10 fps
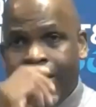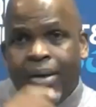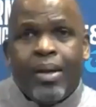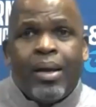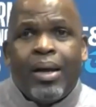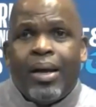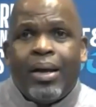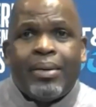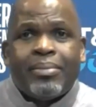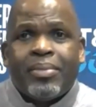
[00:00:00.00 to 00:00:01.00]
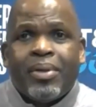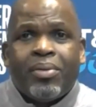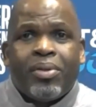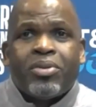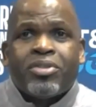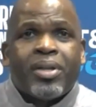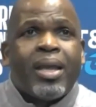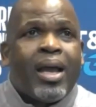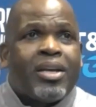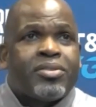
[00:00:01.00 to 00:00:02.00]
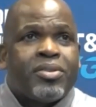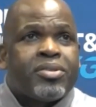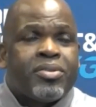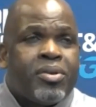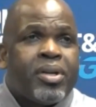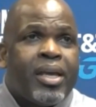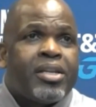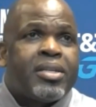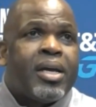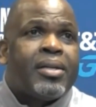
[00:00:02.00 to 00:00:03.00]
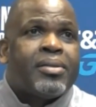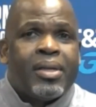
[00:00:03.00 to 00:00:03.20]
Uh, you know, those are the guys that's going to get it done.